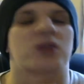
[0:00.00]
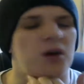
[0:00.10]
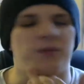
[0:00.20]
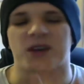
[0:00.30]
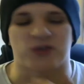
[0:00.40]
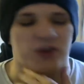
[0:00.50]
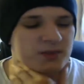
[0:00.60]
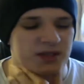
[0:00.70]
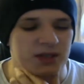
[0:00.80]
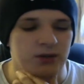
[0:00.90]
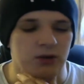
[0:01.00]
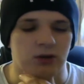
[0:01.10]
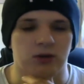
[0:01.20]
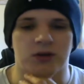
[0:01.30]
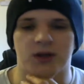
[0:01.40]
can't be encrypted,
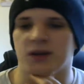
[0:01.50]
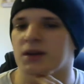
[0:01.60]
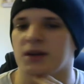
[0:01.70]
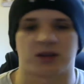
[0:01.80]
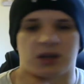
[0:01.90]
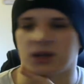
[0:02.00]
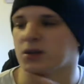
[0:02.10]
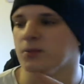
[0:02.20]
or it